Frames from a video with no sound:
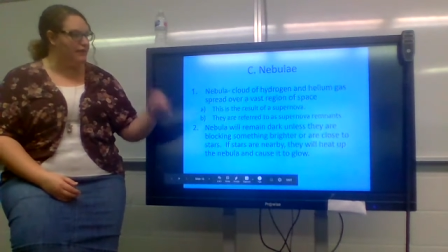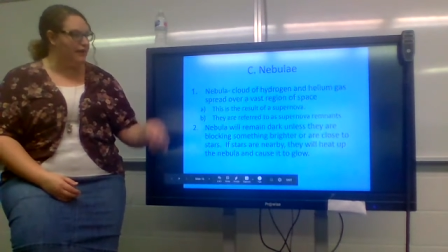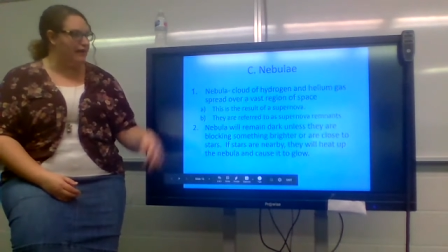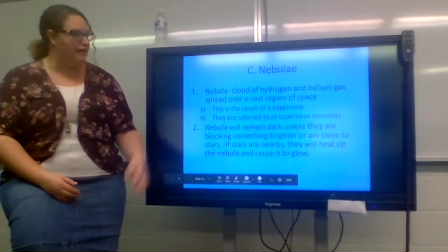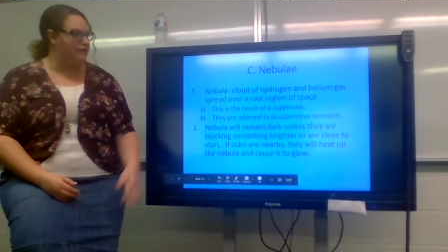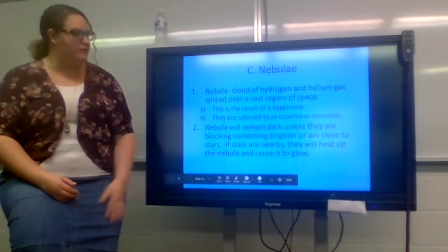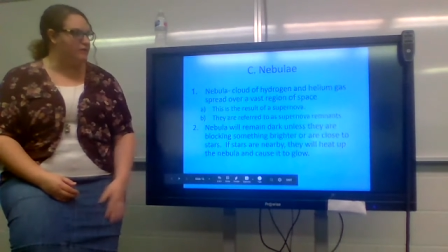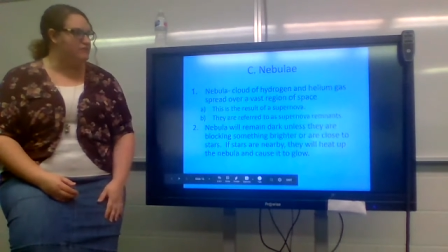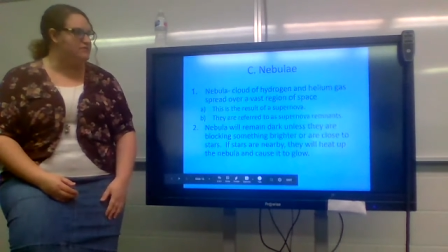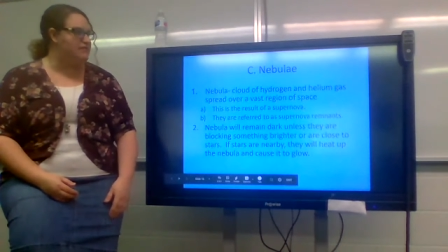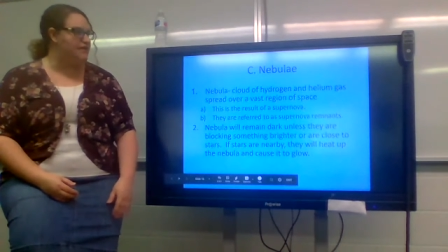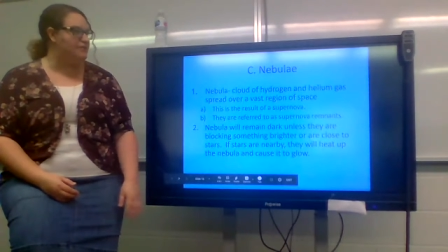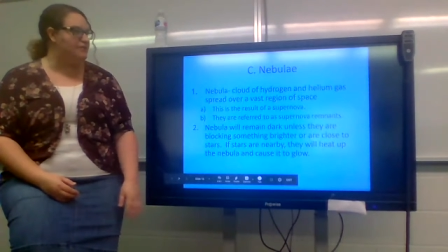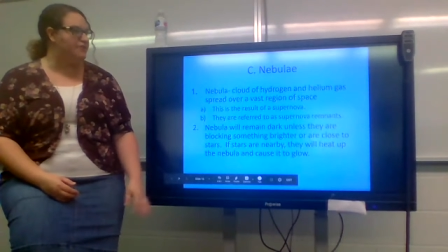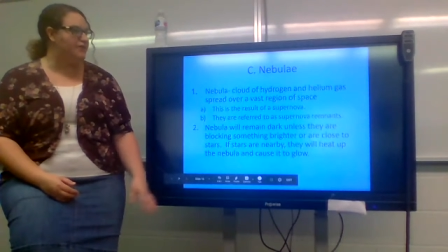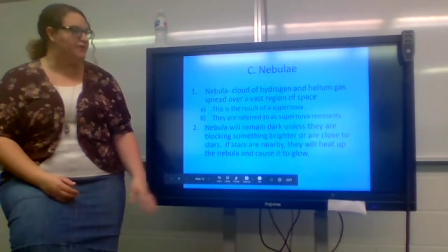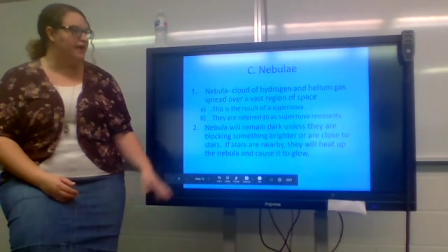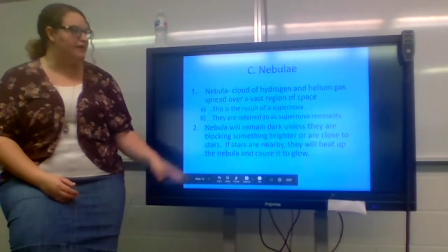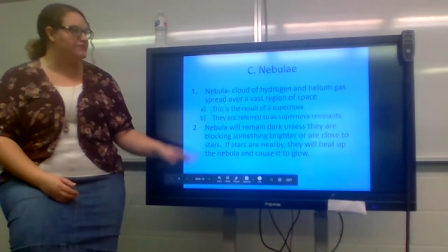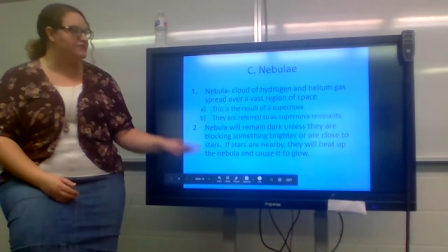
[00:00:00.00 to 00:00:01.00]
clouds
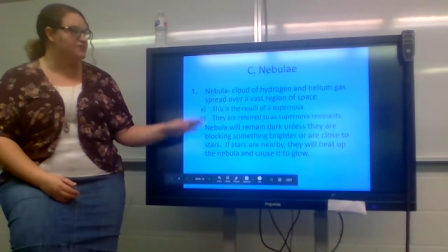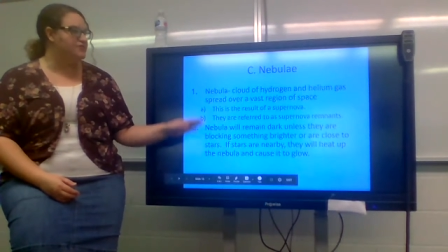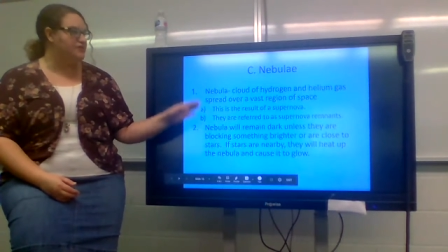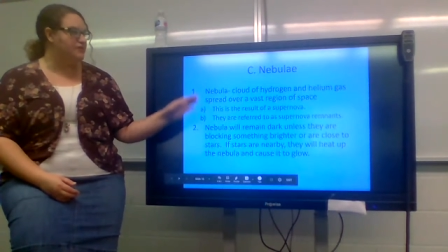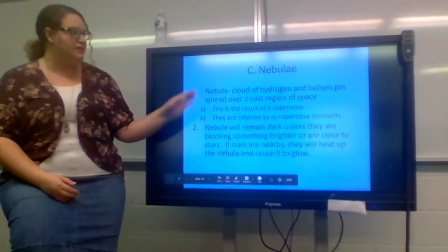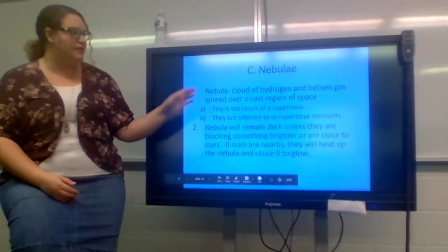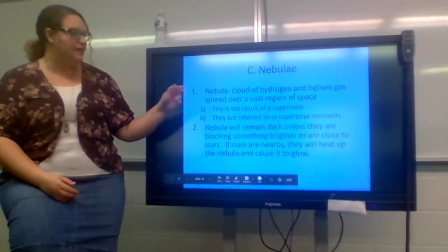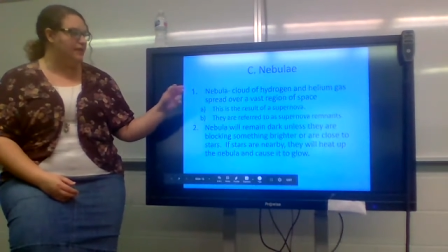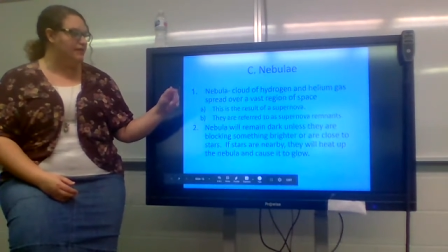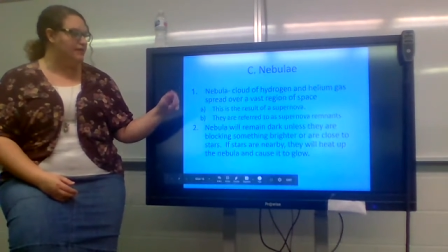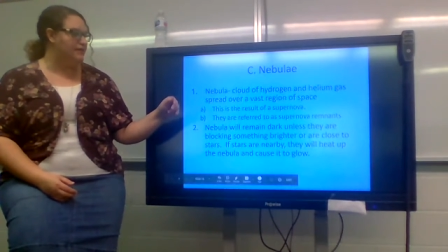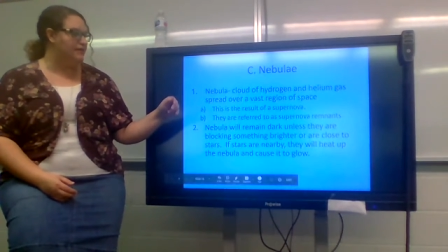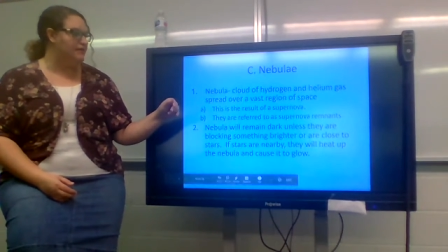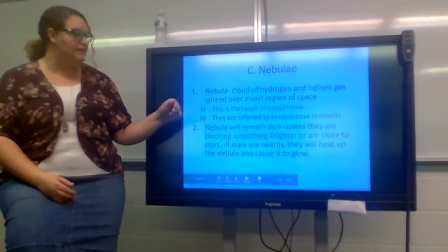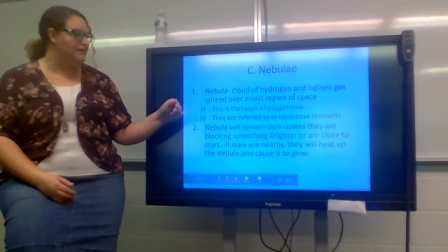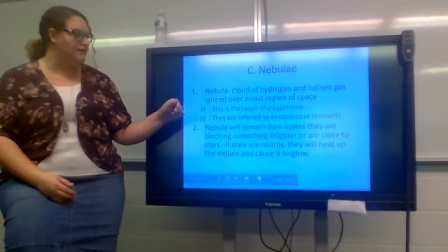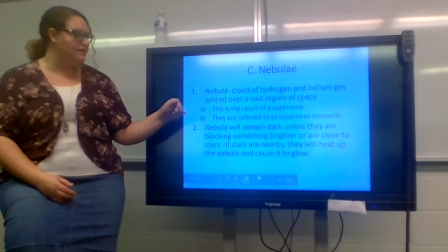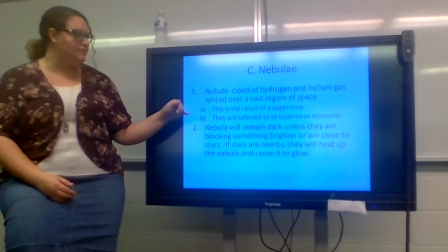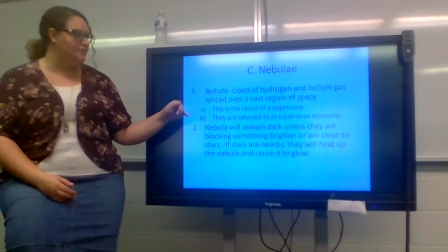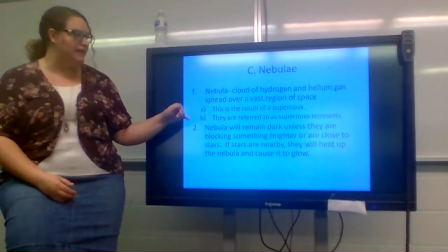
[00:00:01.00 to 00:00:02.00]
of hydrogen and
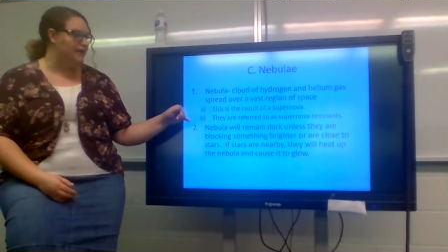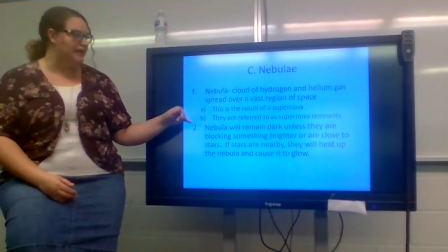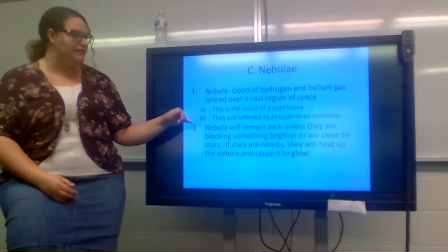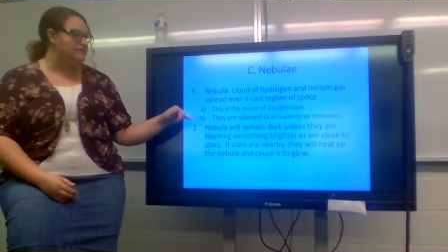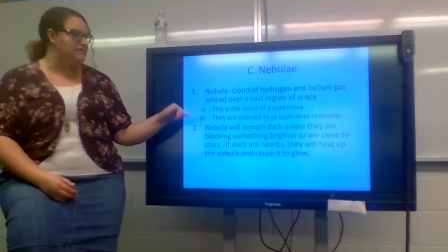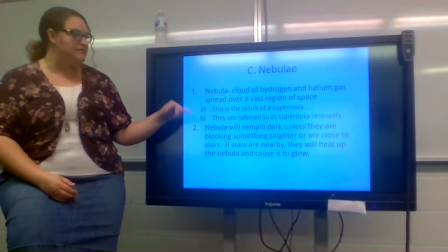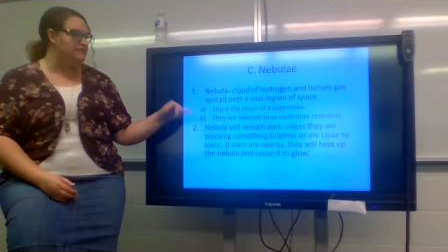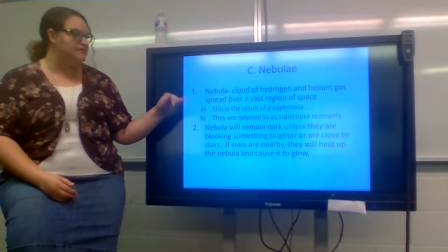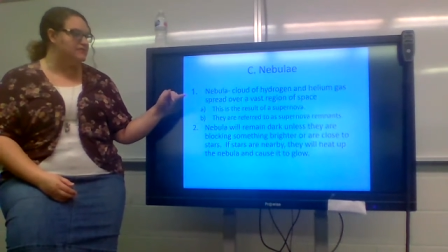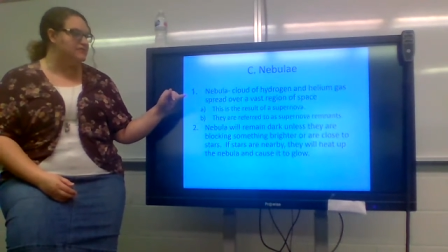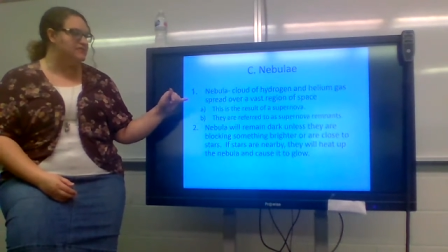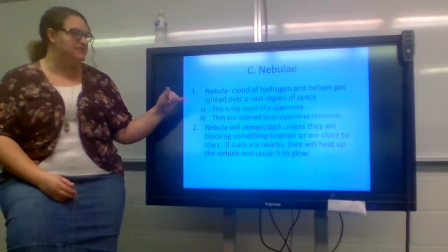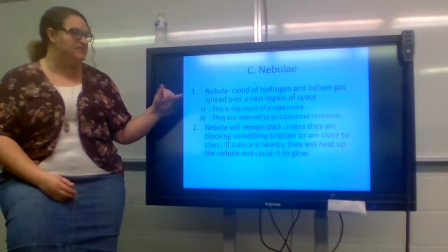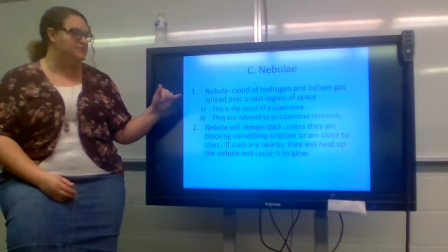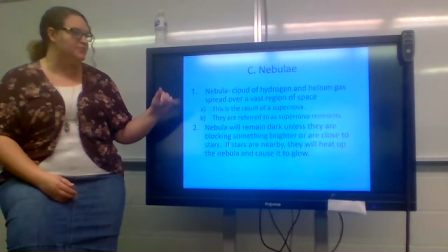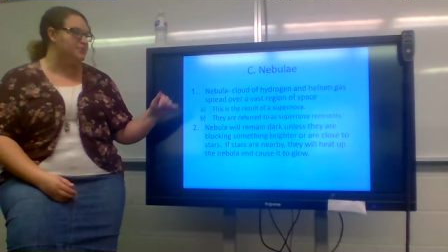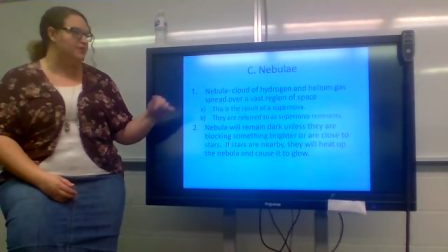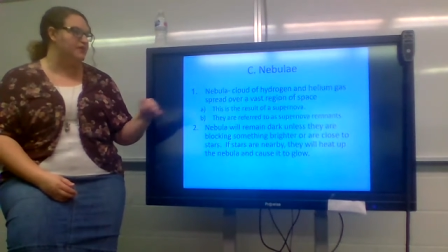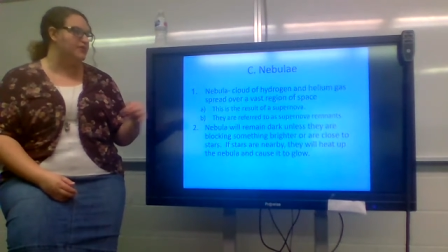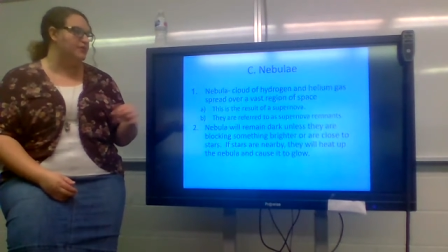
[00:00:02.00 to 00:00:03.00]
helium gases
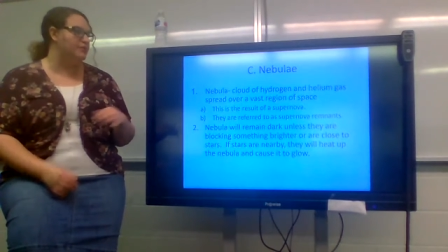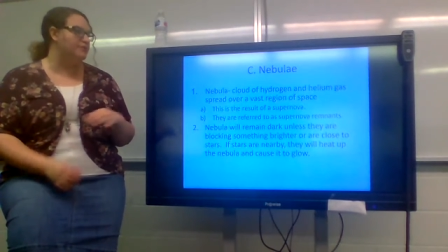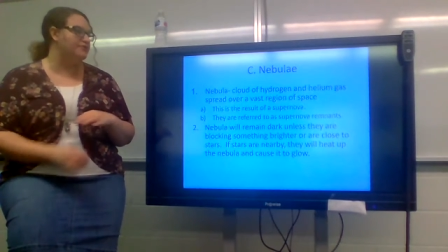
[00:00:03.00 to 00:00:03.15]
spread